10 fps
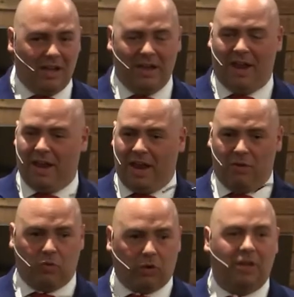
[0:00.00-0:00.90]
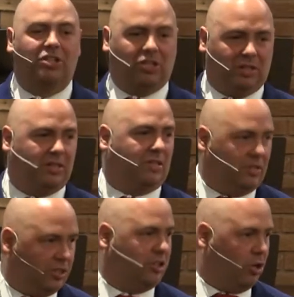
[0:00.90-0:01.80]
and righteous
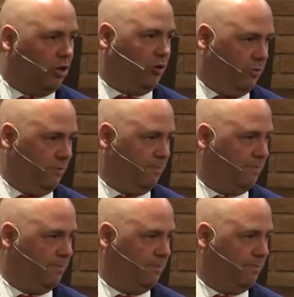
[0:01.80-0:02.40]
concern.